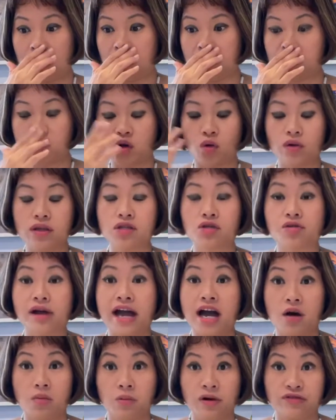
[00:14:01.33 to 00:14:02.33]
going to
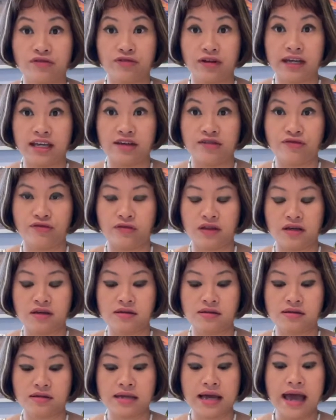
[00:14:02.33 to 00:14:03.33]
help with
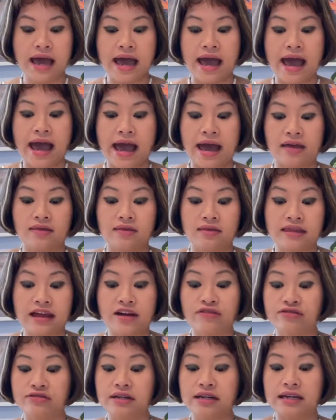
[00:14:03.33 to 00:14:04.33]
forgiveness, and
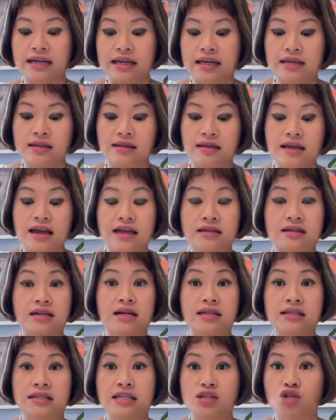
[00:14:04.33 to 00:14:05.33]
definitely the
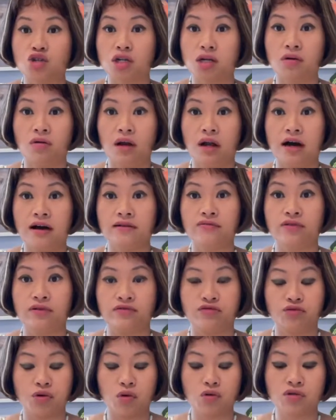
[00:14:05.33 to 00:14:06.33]
unconditional love
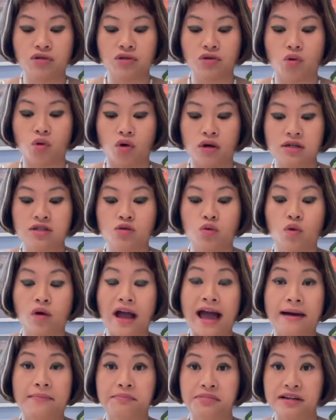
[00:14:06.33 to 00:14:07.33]
with rose quartz will
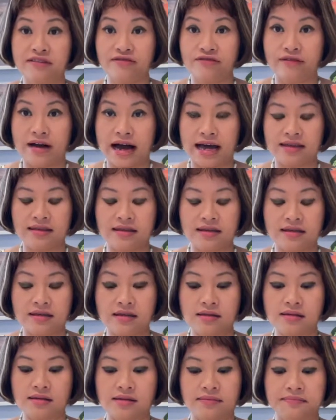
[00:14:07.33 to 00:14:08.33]
amplify
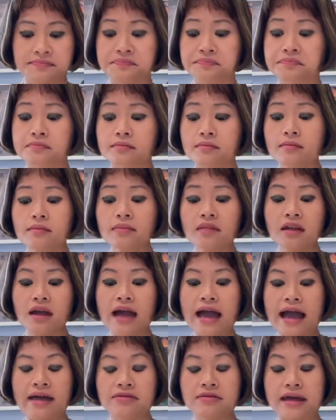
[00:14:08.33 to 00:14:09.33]
this.
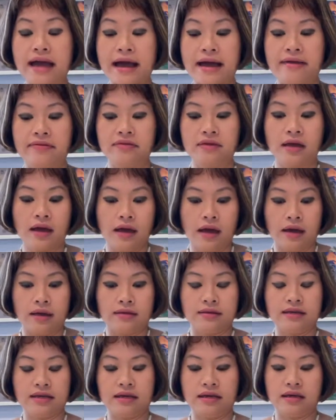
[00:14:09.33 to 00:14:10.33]
And then
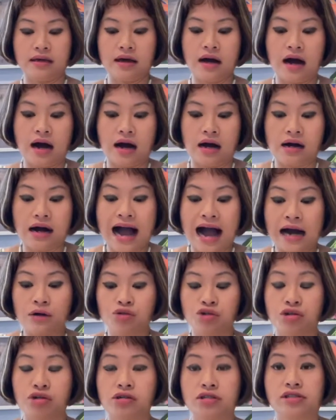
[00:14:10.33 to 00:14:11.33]
the
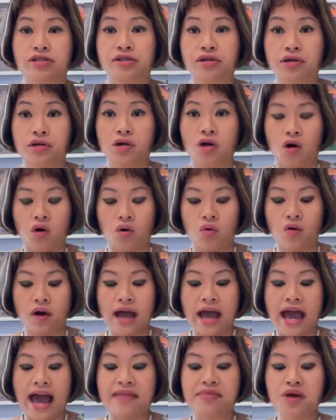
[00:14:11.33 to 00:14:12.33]
outer circle,
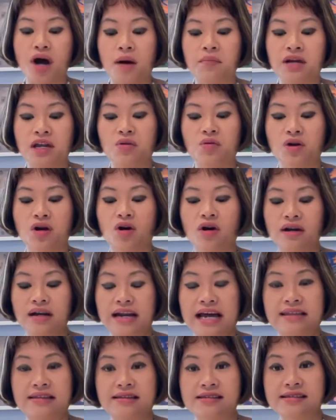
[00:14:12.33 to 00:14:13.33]
and normally we call it
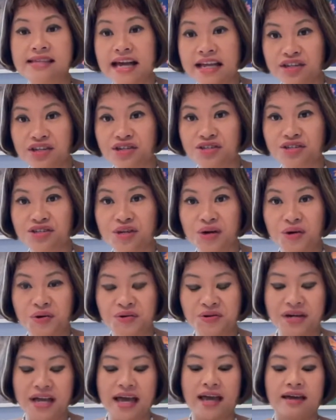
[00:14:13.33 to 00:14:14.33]
like the center
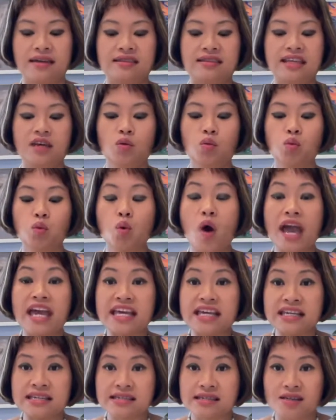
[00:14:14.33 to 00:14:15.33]
stone, the
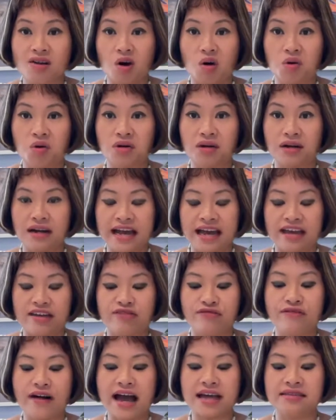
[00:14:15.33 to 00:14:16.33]
way stone,
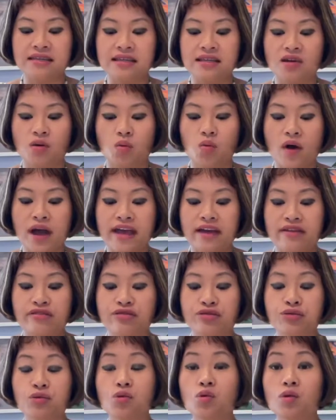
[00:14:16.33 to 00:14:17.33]
like finding the way
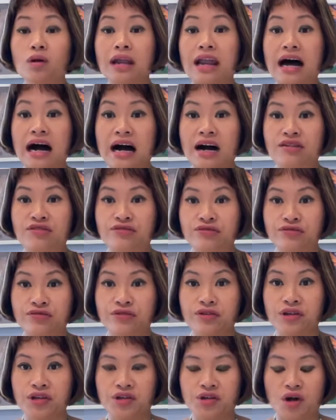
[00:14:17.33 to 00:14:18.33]
through love,
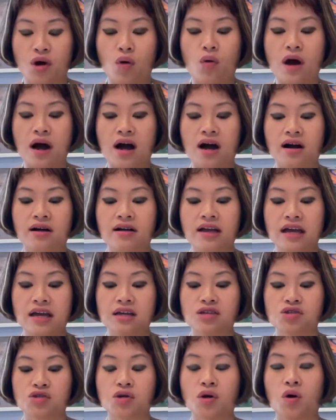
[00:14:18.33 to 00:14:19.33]
I
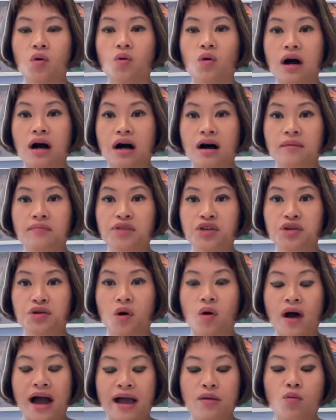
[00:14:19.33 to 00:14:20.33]

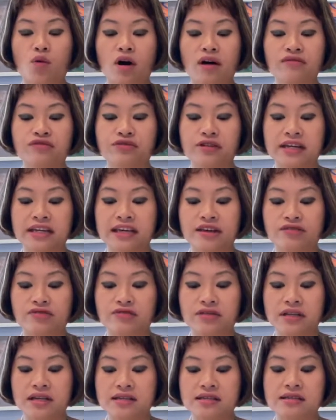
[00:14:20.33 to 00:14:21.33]
want
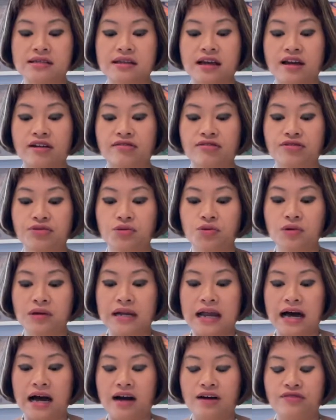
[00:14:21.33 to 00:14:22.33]
forgiveness through
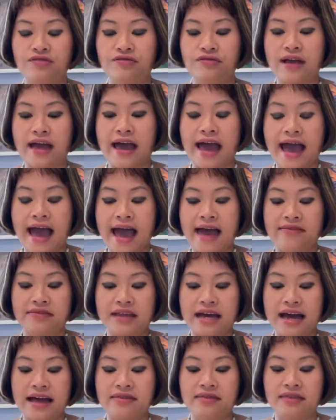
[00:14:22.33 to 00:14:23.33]
love. And
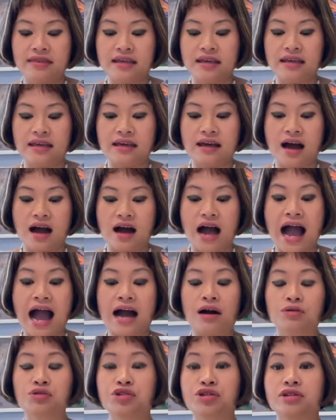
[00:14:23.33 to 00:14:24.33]
then the
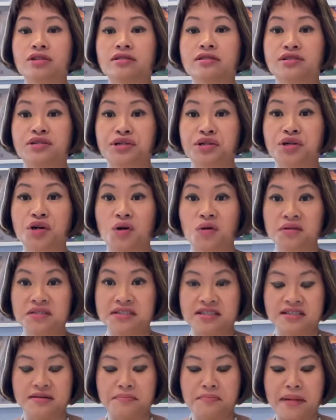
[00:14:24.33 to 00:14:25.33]
outer circle
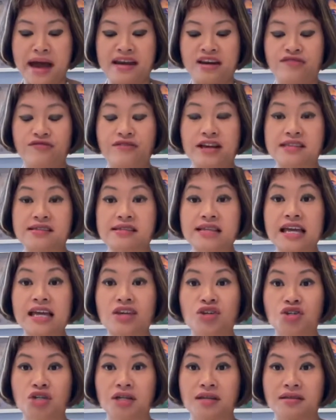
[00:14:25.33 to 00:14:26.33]
is the
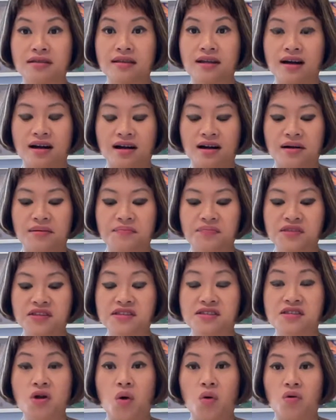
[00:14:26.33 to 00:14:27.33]
manifestation
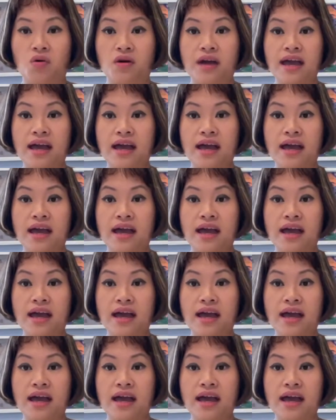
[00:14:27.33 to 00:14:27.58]
stone,